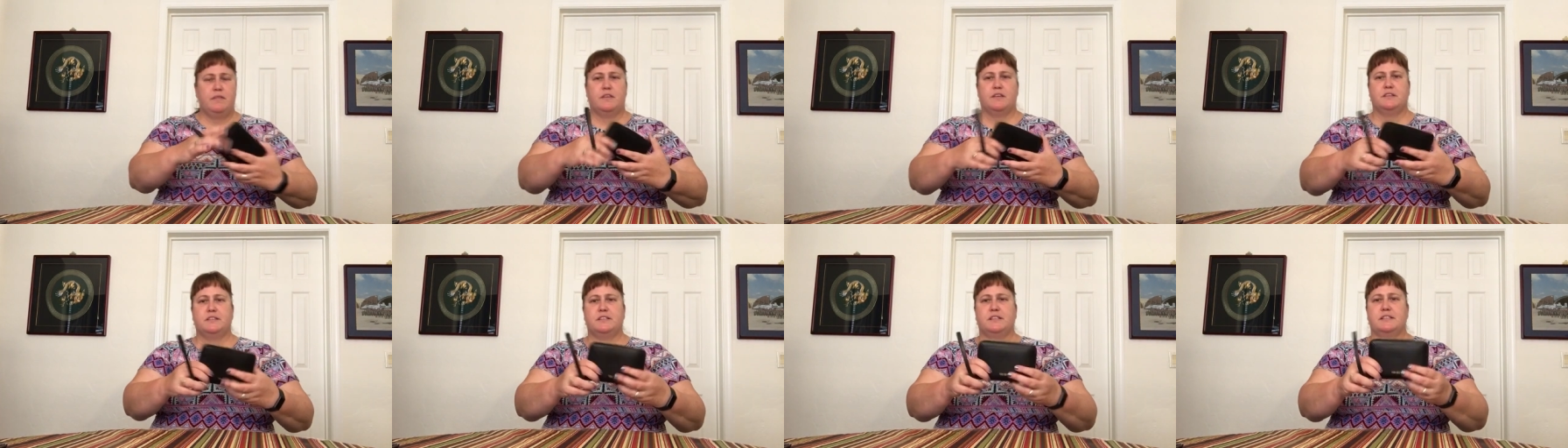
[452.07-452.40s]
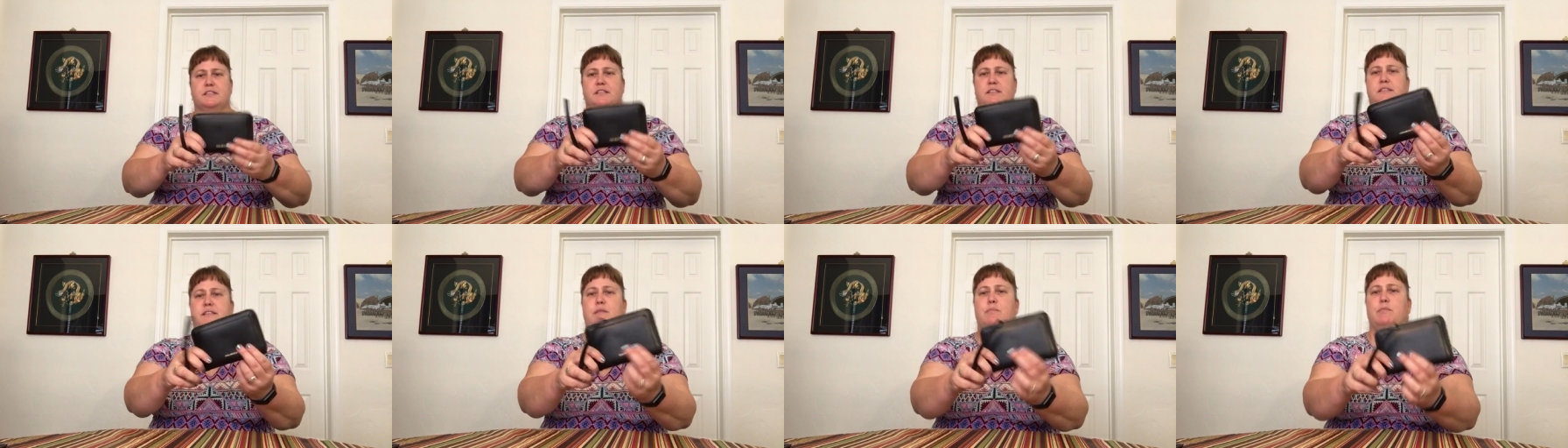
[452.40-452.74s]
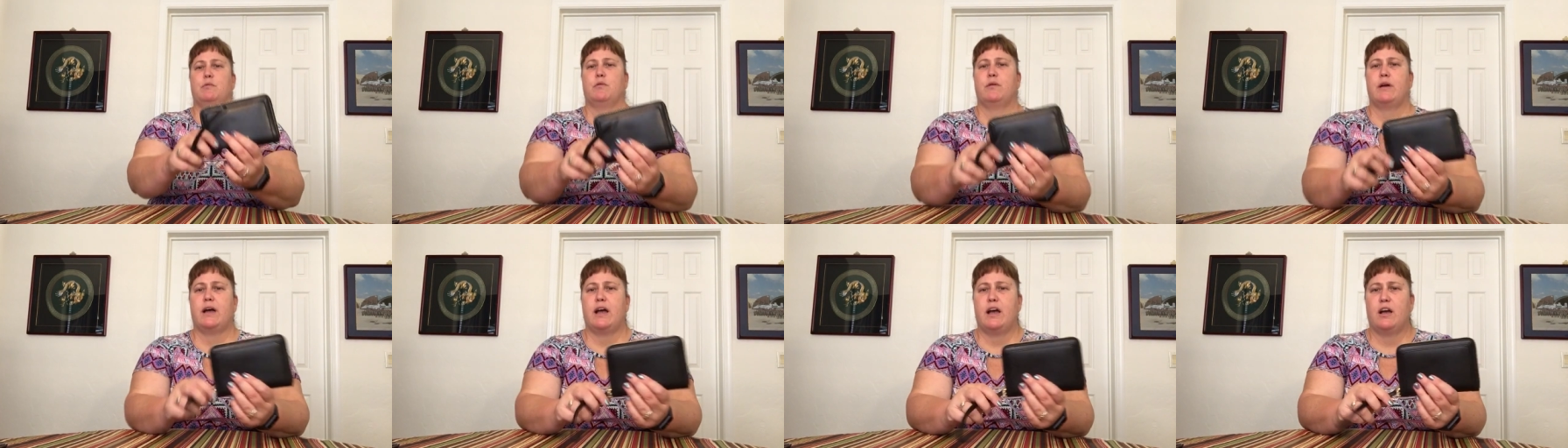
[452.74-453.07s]
This is the zip
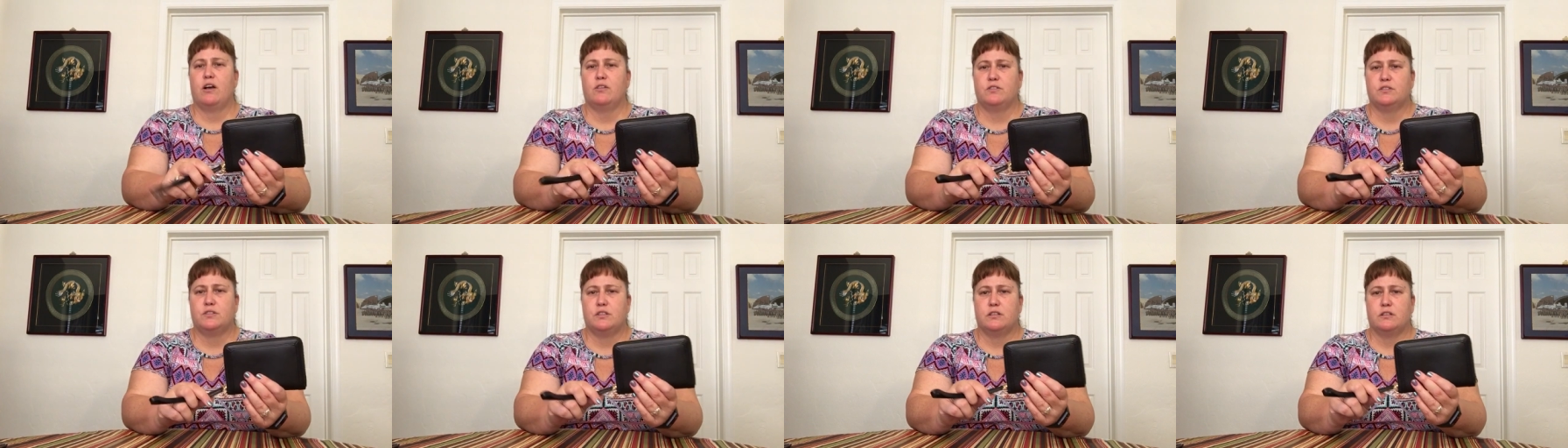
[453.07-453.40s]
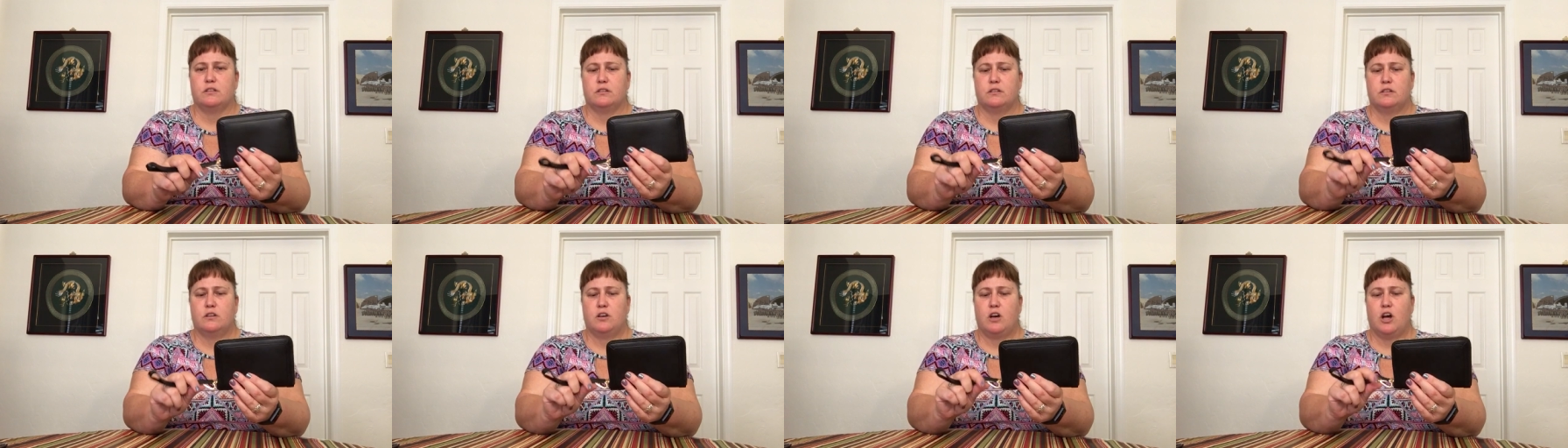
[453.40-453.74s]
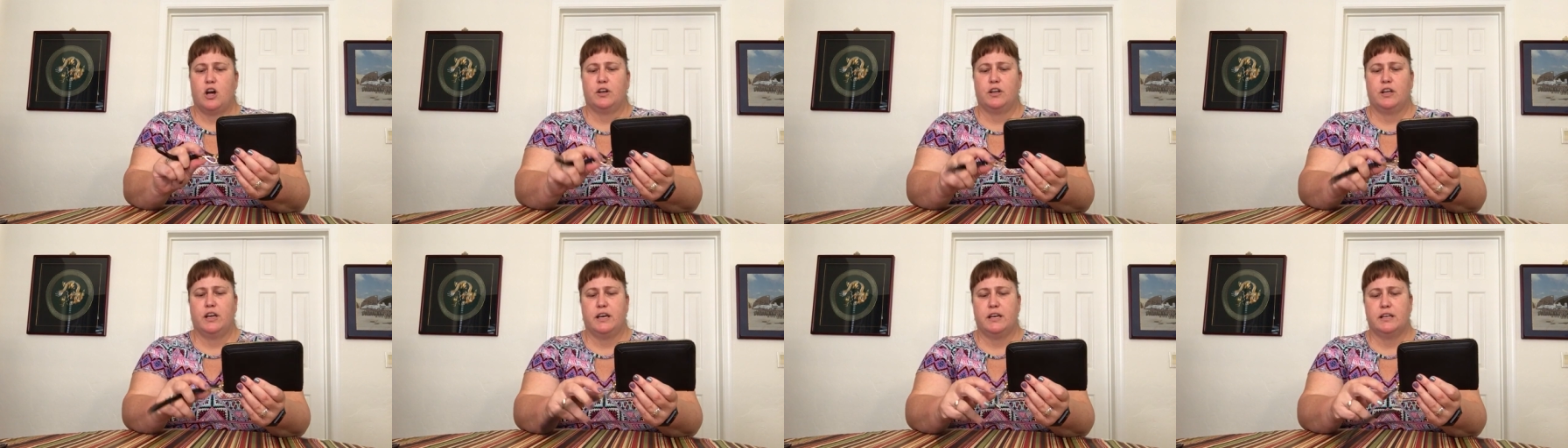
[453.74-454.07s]
around
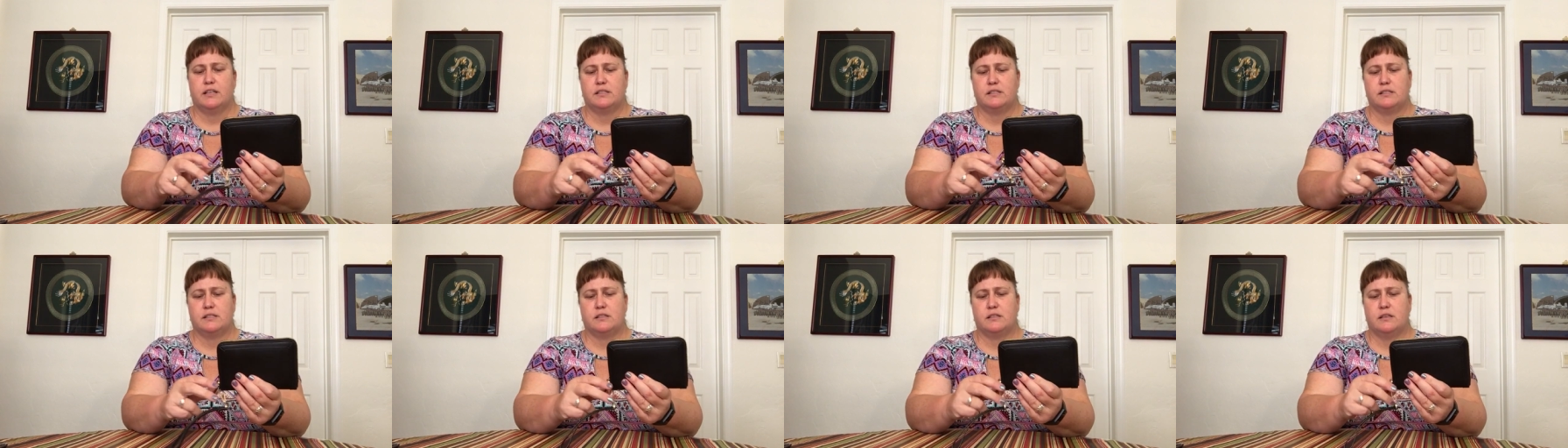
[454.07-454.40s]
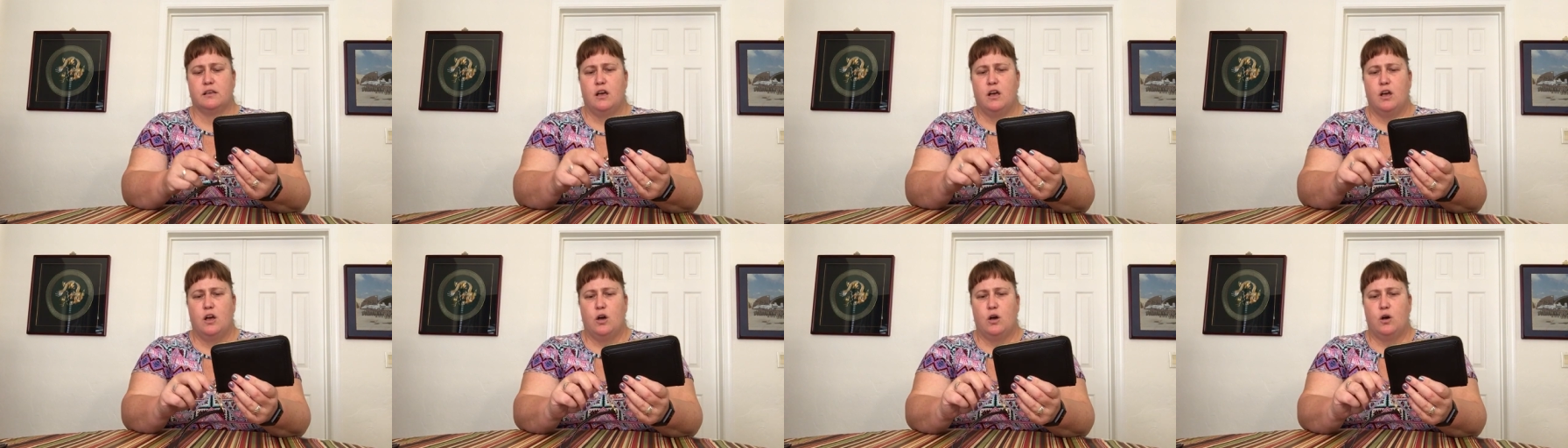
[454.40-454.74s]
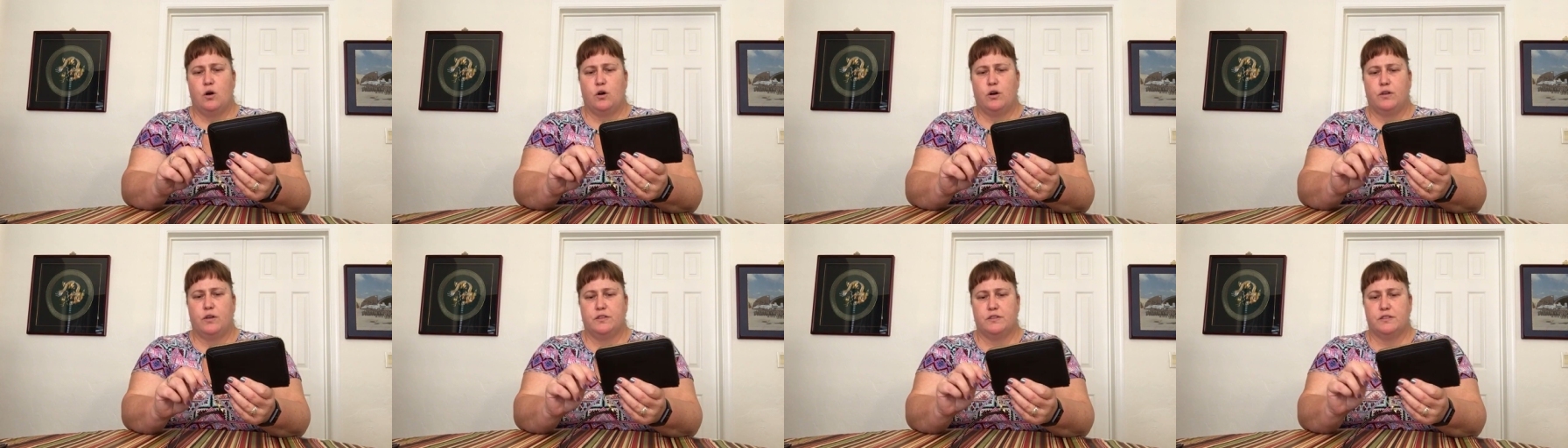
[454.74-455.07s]
card case
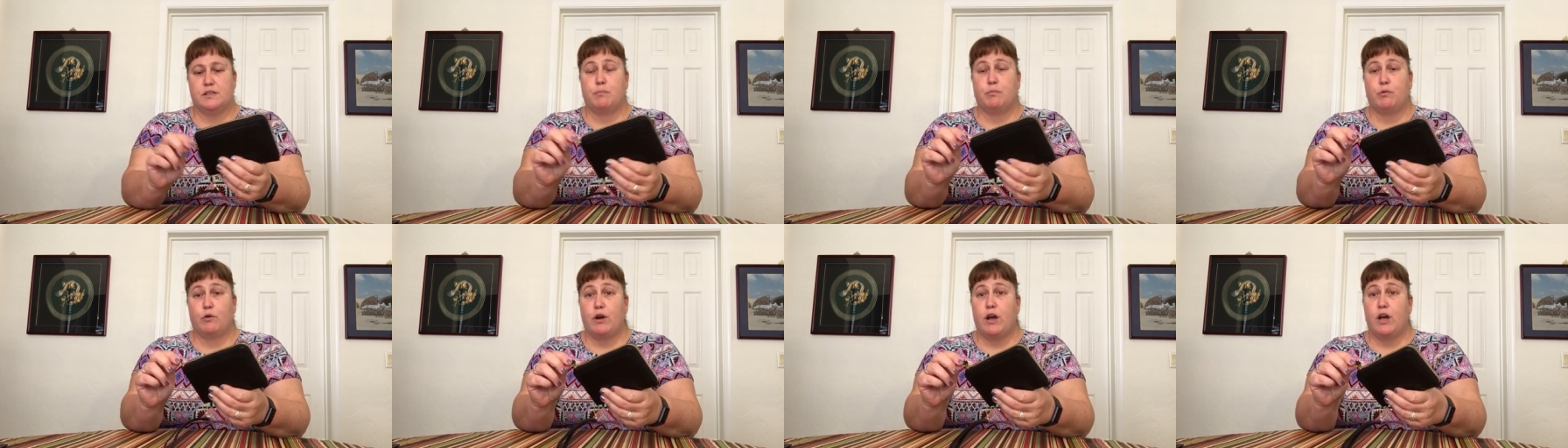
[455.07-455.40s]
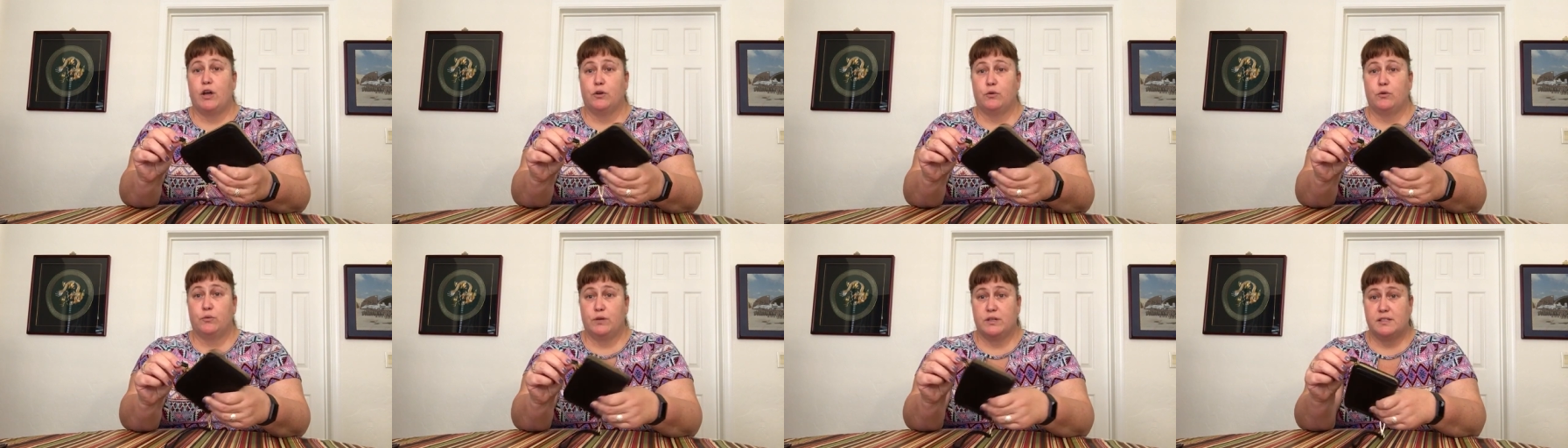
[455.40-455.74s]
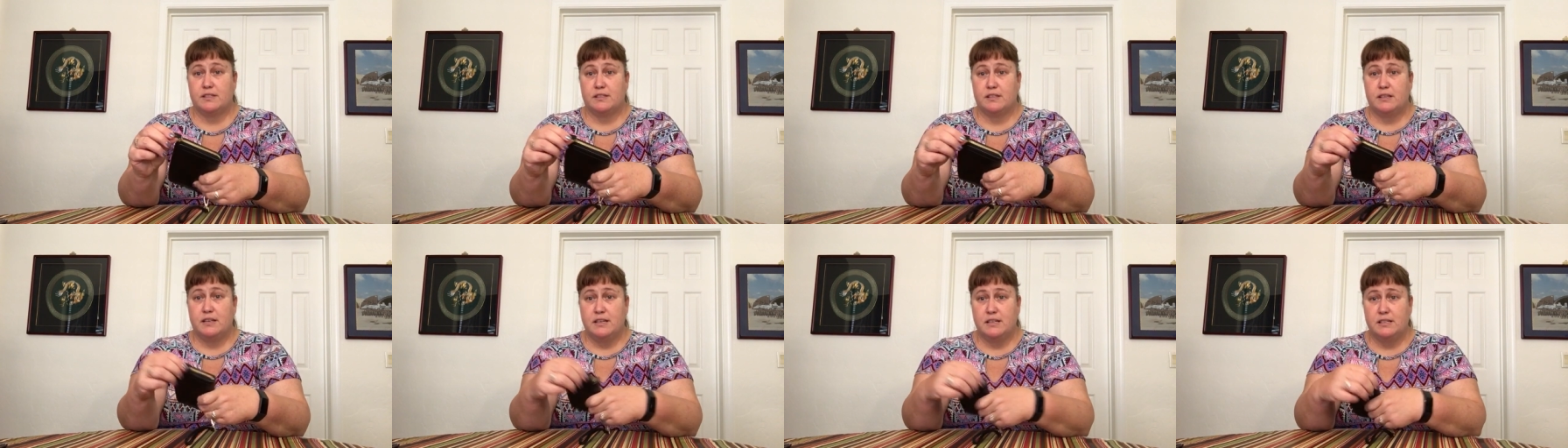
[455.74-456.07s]
or the zip around
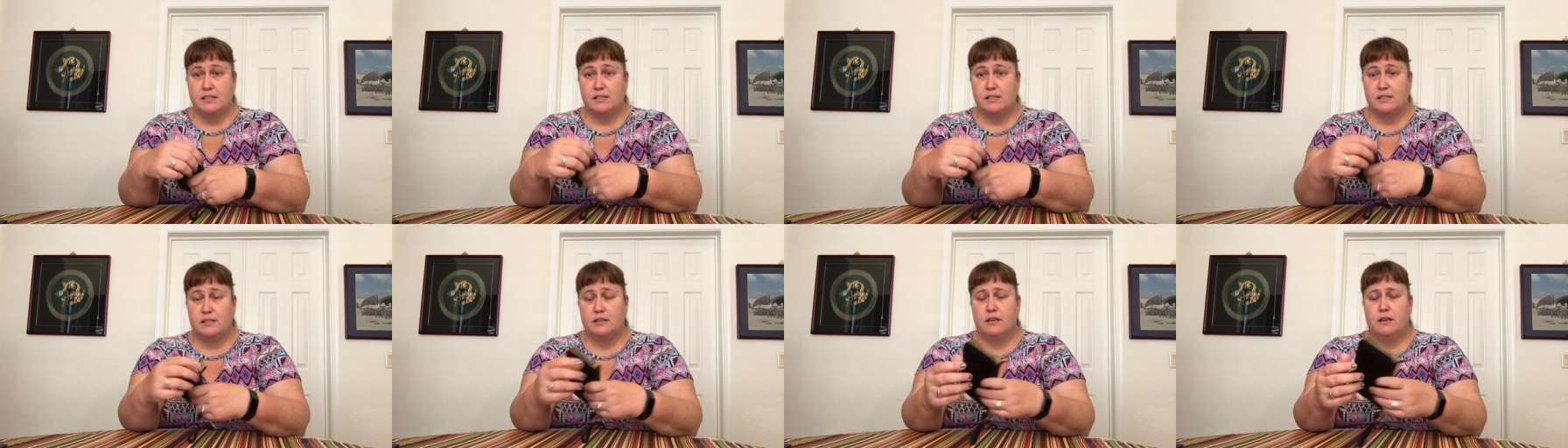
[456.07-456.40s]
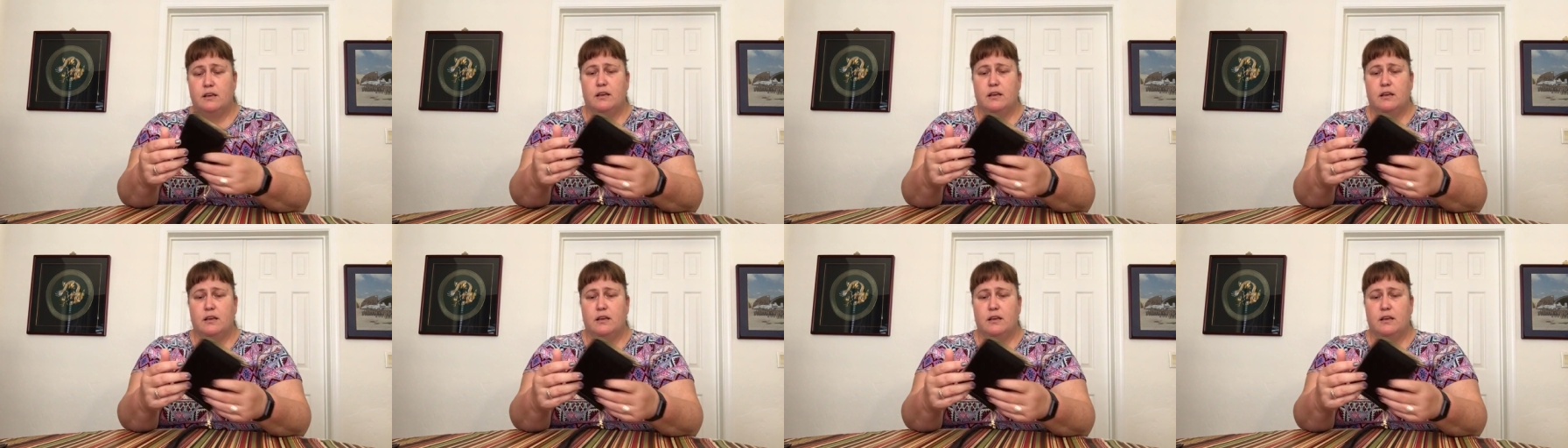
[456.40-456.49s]
wristlet.